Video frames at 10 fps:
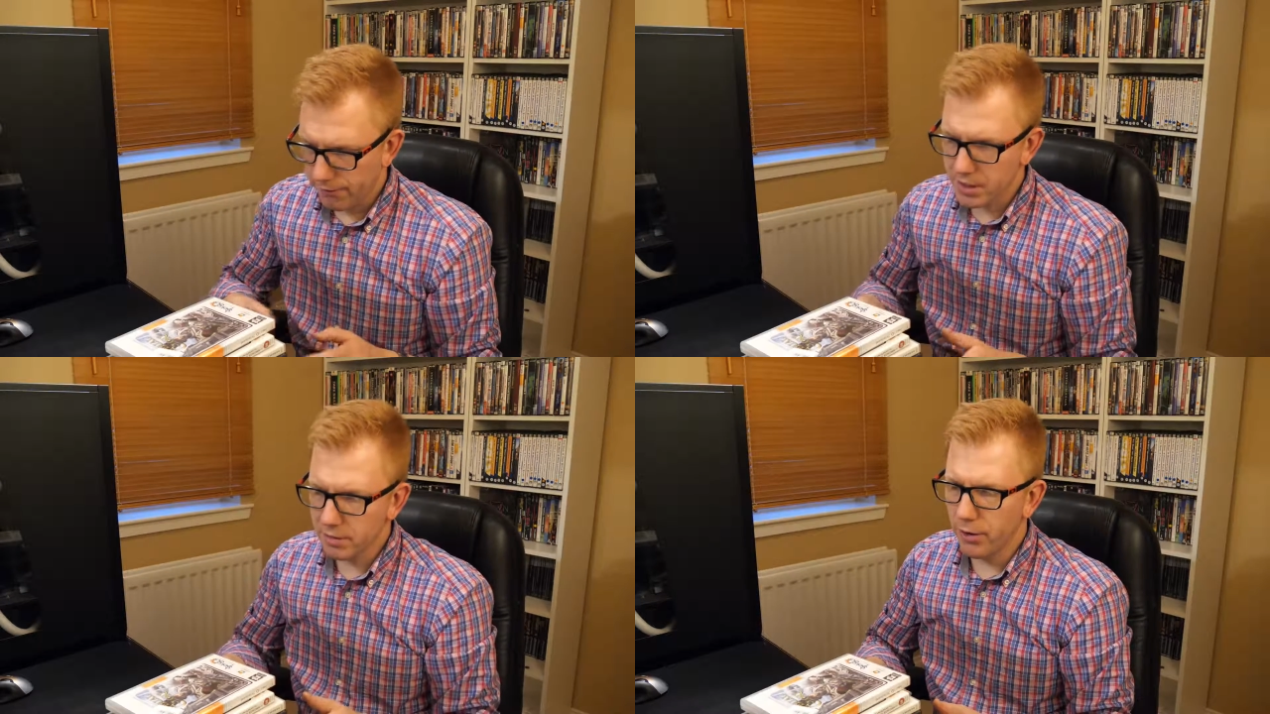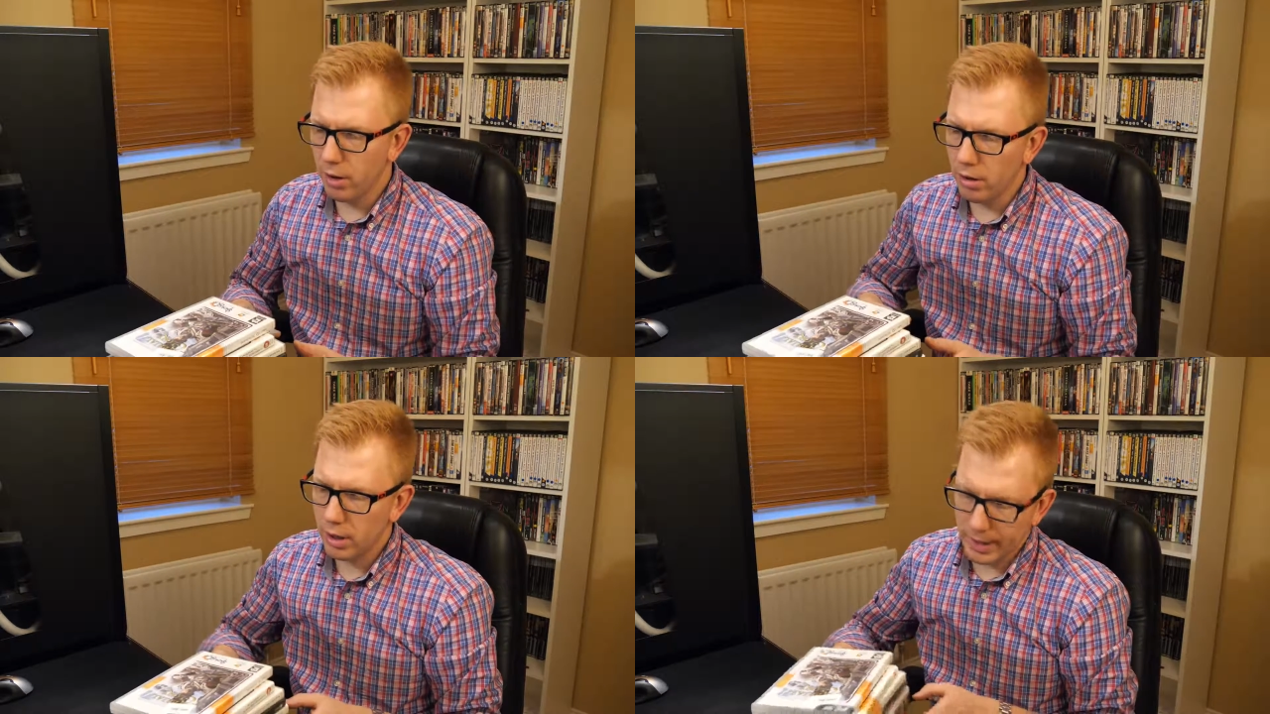first of
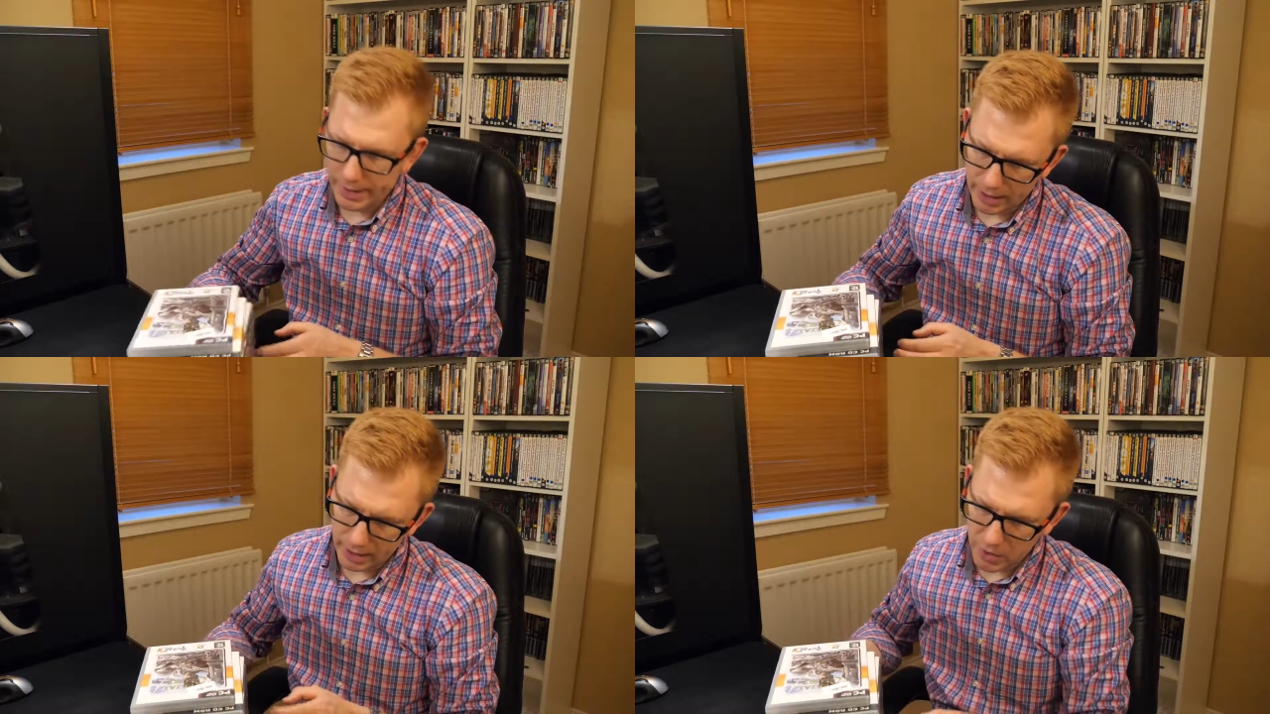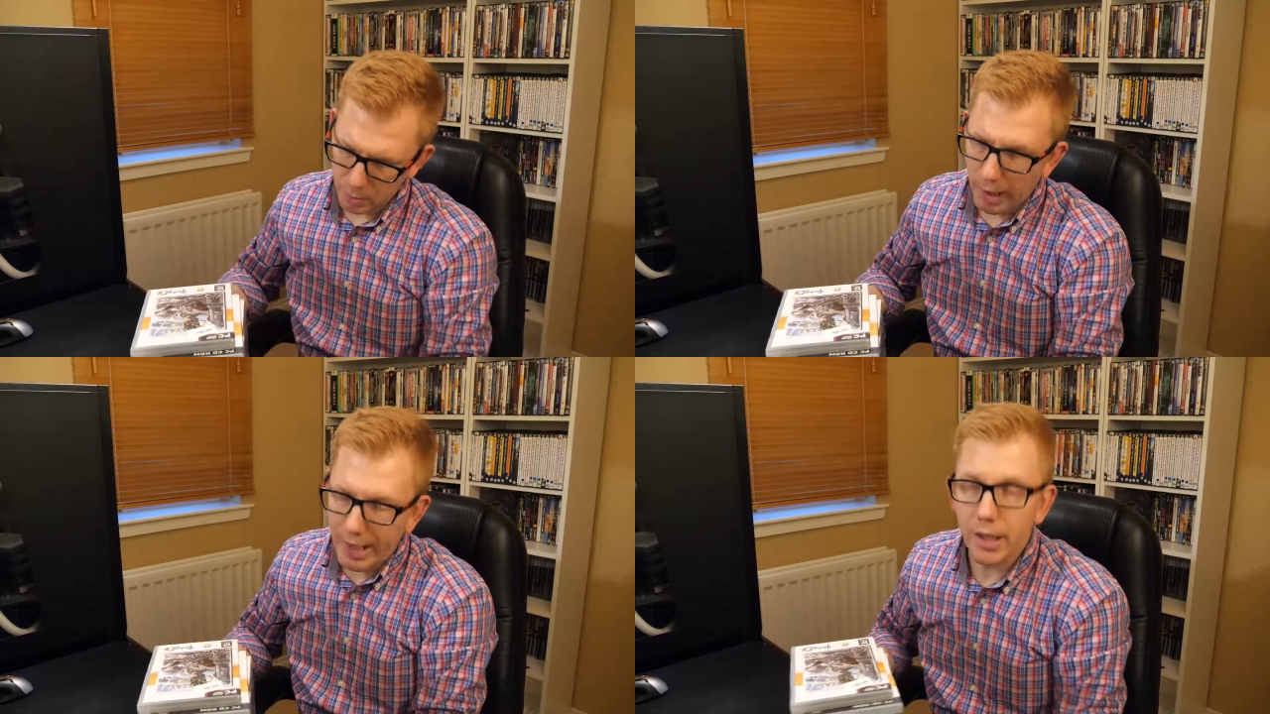all, this
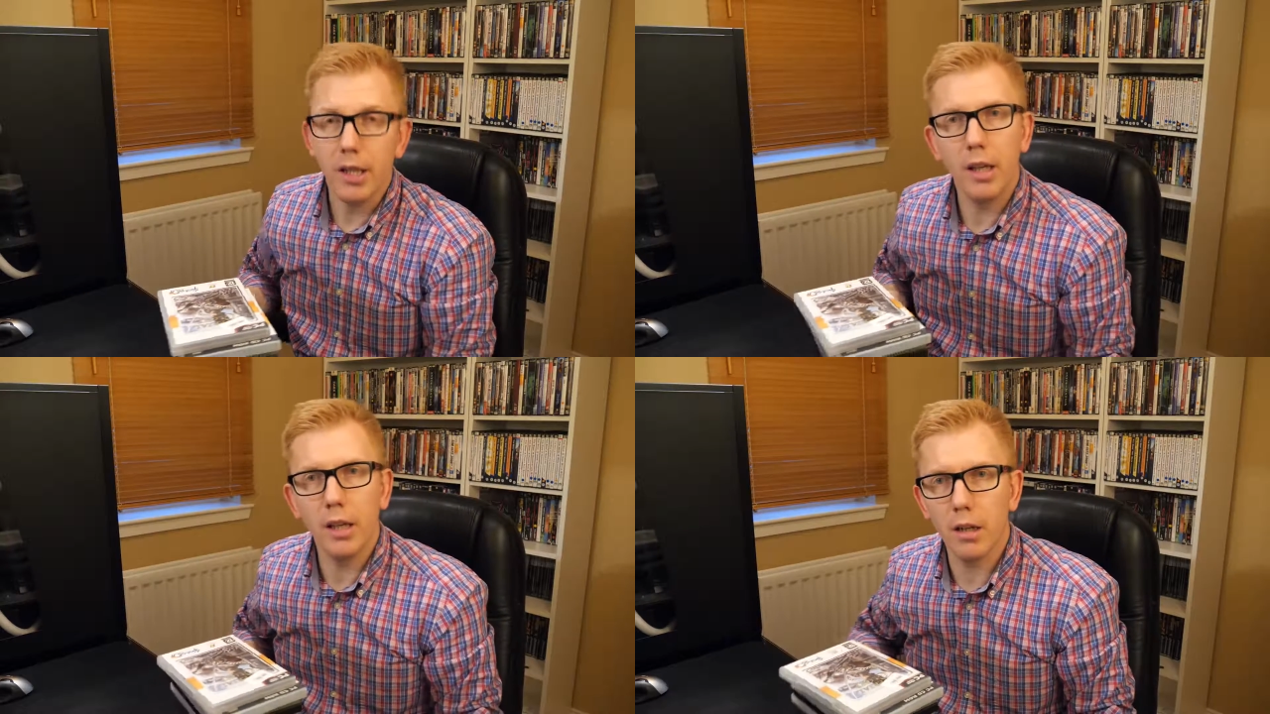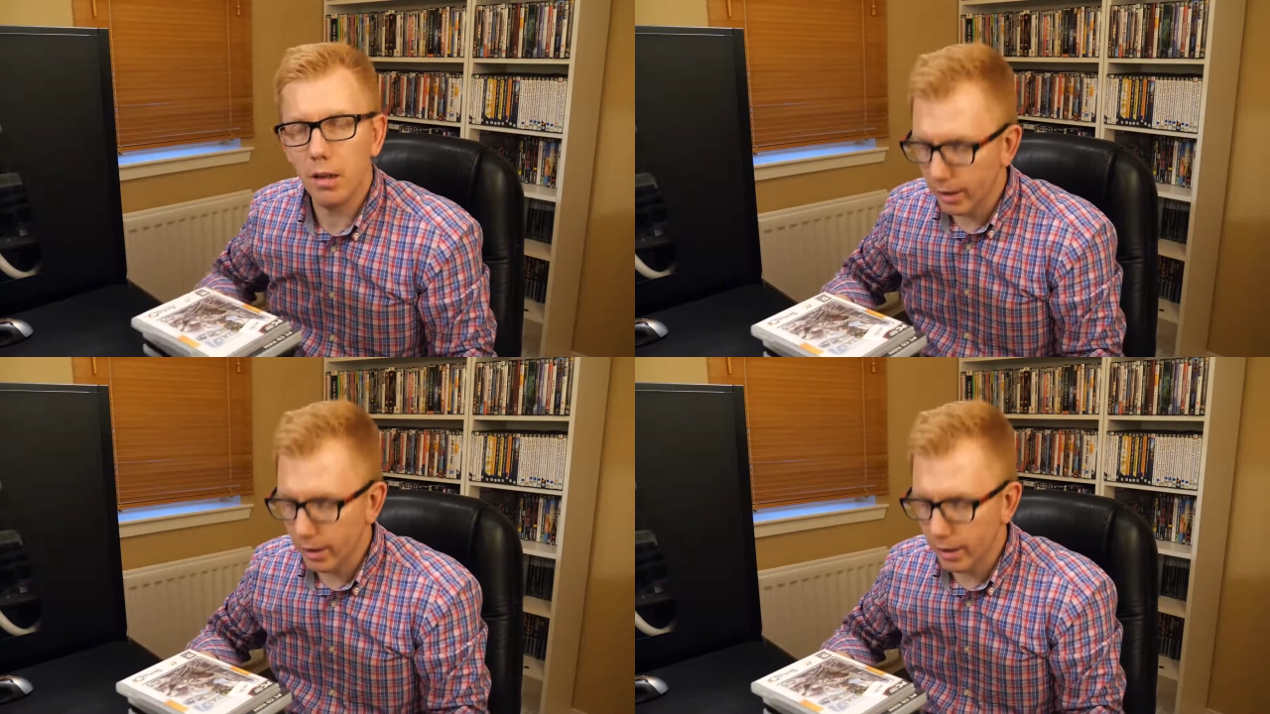pile here